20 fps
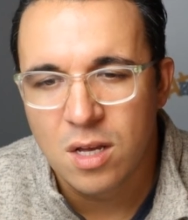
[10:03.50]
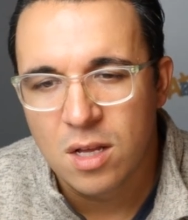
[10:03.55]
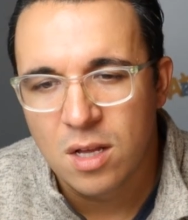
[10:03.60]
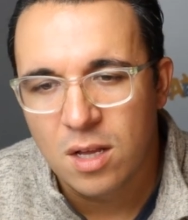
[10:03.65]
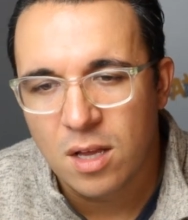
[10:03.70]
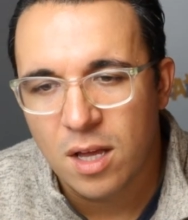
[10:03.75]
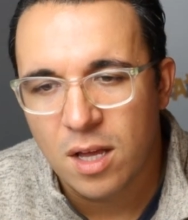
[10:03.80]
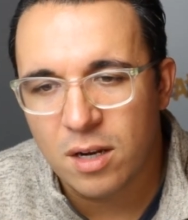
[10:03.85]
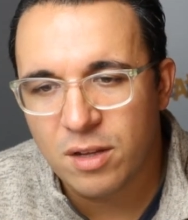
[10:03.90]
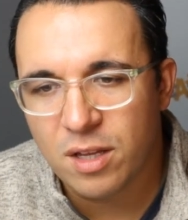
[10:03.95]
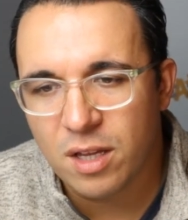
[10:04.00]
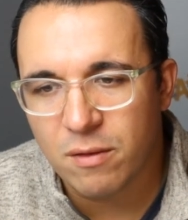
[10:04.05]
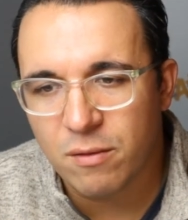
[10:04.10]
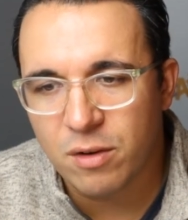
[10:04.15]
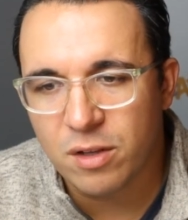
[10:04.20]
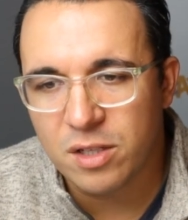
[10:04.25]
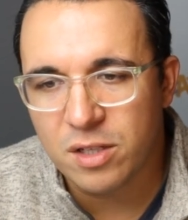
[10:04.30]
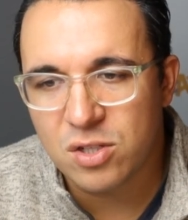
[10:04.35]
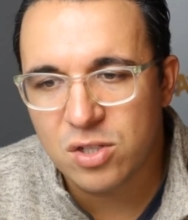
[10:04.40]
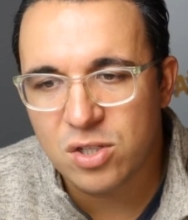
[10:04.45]
I don't think that
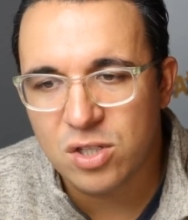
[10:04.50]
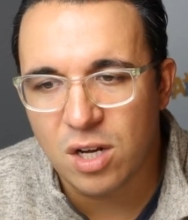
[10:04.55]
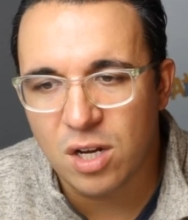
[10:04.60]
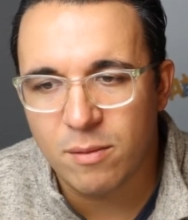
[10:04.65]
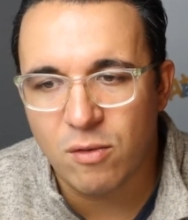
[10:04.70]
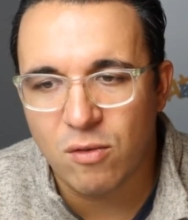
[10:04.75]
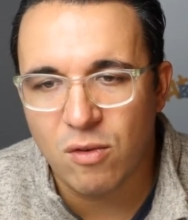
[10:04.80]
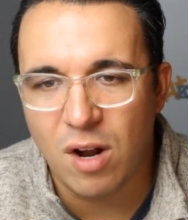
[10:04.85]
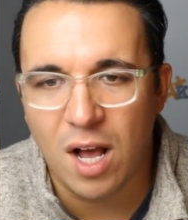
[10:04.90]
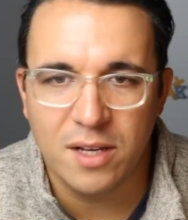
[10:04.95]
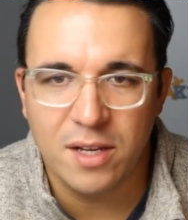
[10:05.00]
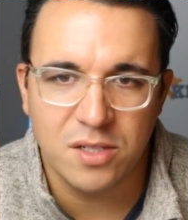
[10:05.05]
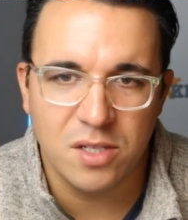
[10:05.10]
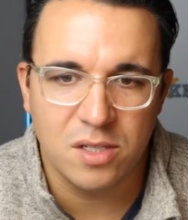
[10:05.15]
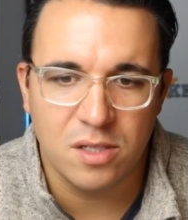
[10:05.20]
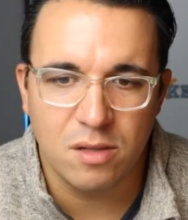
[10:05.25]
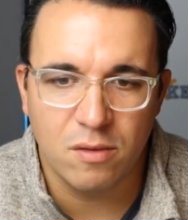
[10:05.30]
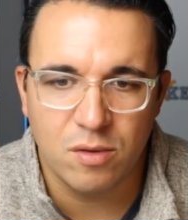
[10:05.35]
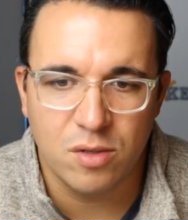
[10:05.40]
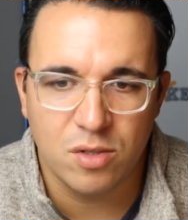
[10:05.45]
really summarizes
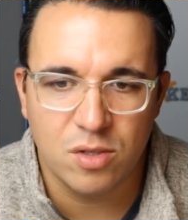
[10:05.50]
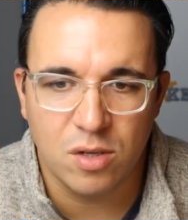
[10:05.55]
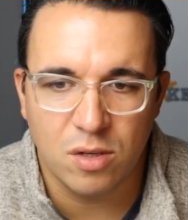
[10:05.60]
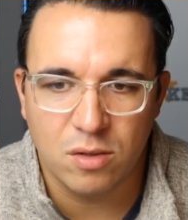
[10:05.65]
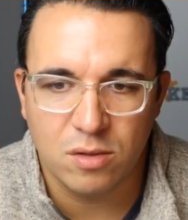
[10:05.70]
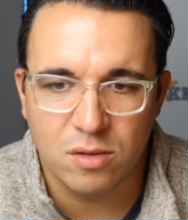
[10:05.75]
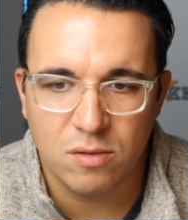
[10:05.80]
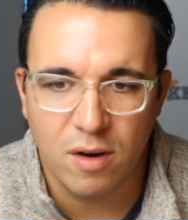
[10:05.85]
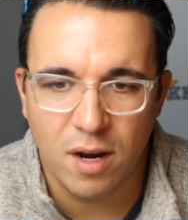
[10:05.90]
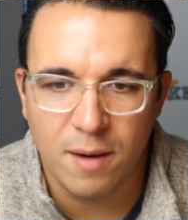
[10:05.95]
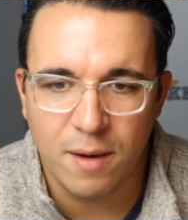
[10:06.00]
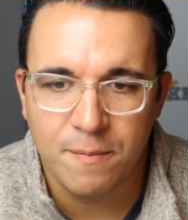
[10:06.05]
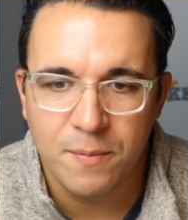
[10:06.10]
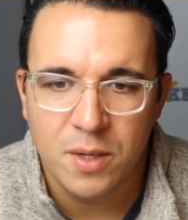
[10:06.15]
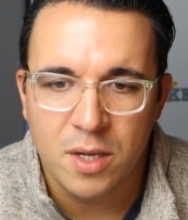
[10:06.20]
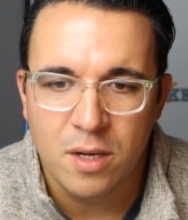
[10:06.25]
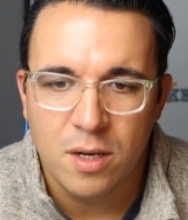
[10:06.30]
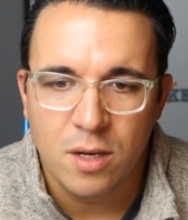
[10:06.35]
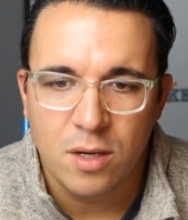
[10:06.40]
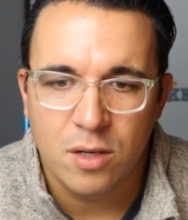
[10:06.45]
the results, right?
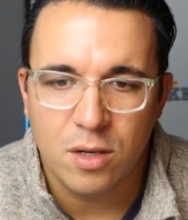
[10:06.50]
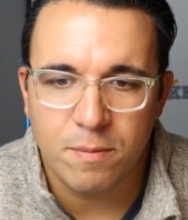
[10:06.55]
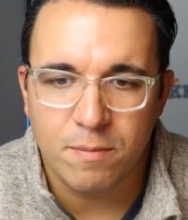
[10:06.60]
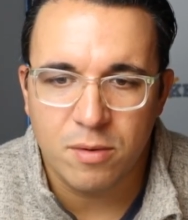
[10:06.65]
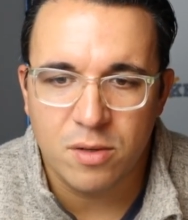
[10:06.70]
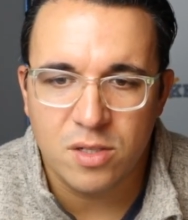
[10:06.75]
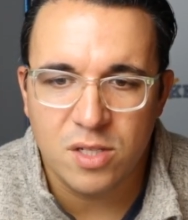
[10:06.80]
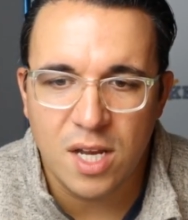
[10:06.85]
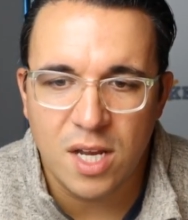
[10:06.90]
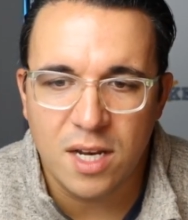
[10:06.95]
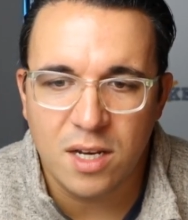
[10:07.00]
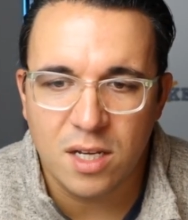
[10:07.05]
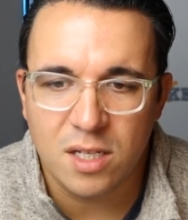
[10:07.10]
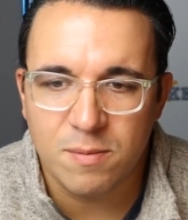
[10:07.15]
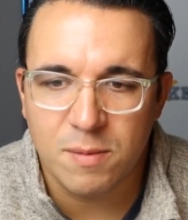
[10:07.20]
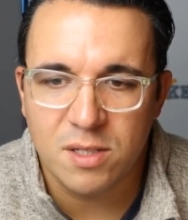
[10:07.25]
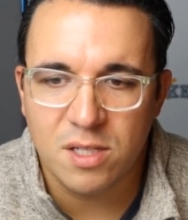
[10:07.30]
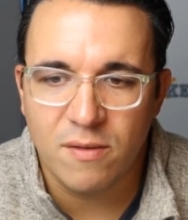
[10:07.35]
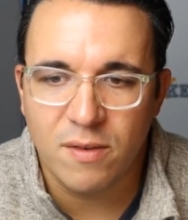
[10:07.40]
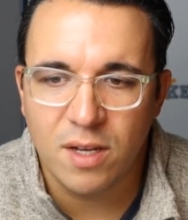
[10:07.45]
To present a
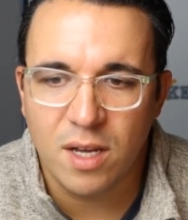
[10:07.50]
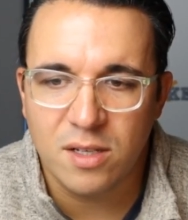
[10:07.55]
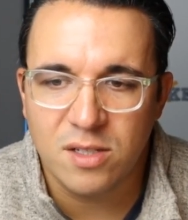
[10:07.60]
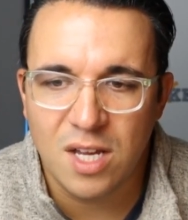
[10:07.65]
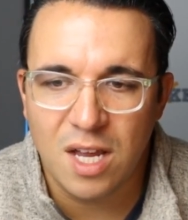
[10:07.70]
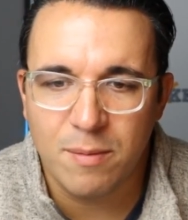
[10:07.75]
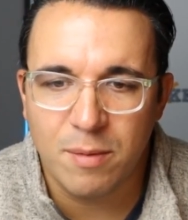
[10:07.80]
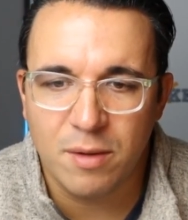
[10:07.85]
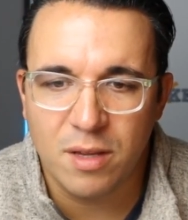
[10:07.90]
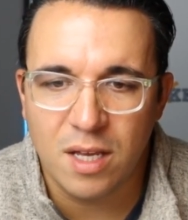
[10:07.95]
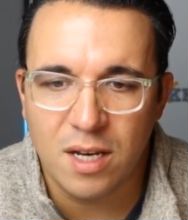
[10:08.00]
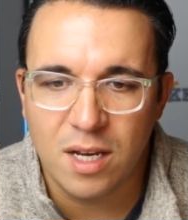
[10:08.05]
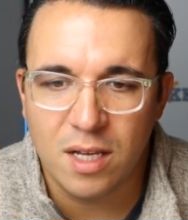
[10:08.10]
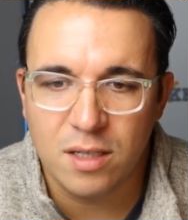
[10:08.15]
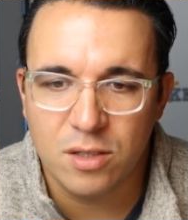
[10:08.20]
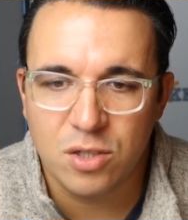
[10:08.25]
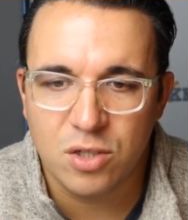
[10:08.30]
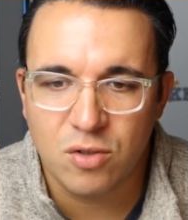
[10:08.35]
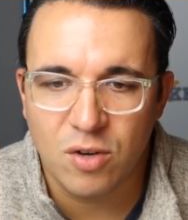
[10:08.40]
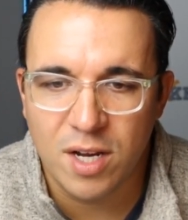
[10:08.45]
specific example that
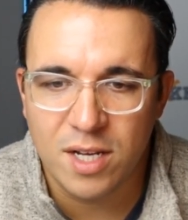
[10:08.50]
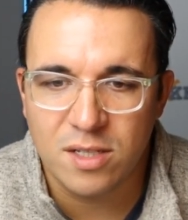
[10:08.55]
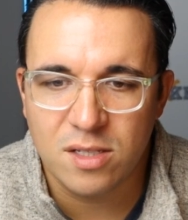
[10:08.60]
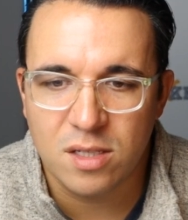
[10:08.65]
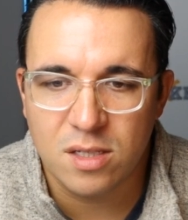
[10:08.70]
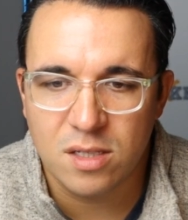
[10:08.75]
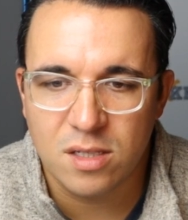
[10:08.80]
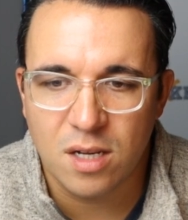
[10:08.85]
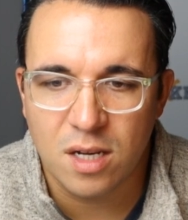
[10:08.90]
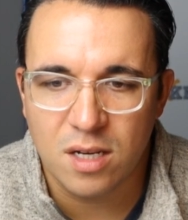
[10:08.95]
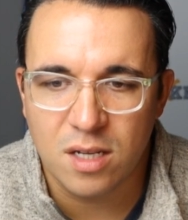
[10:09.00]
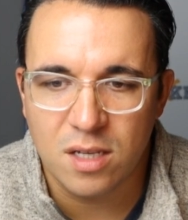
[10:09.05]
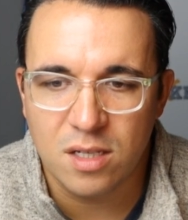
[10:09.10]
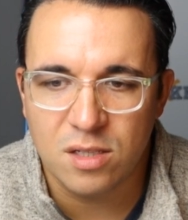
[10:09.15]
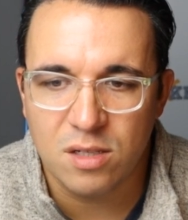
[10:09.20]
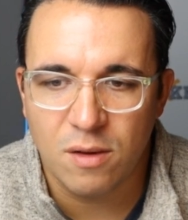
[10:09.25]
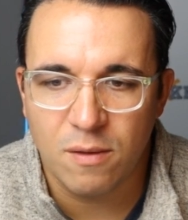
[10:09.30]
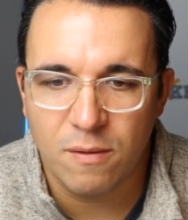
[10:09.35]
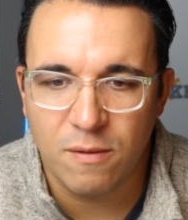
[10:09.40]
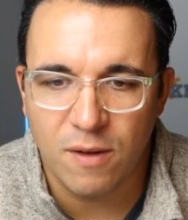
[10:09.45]
illustrates the
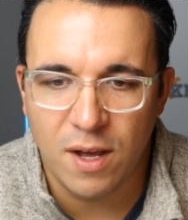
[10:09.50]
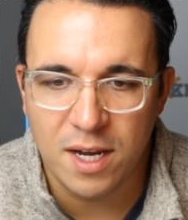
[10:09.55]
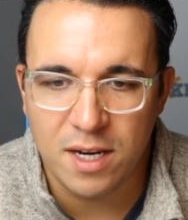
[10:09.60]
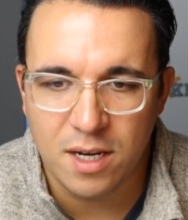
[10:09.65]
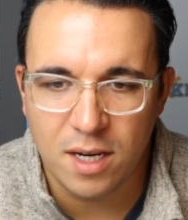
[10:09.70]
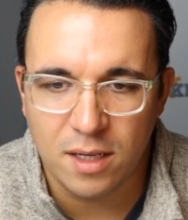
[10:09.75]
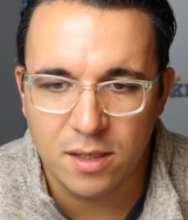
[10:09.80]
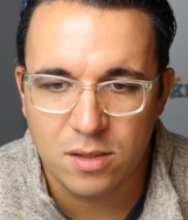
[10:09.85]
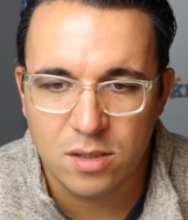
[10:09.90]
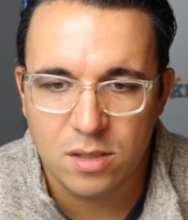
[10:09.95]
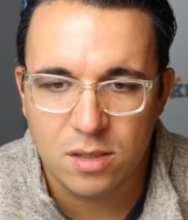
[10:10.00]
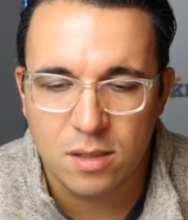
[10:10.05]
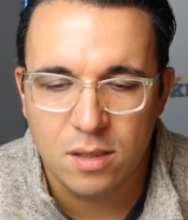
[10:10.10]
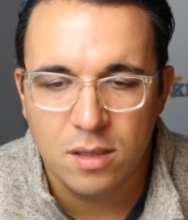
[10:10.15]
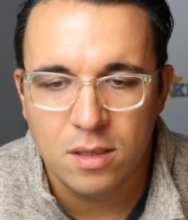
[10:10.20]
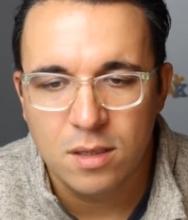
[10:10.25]
study's findings.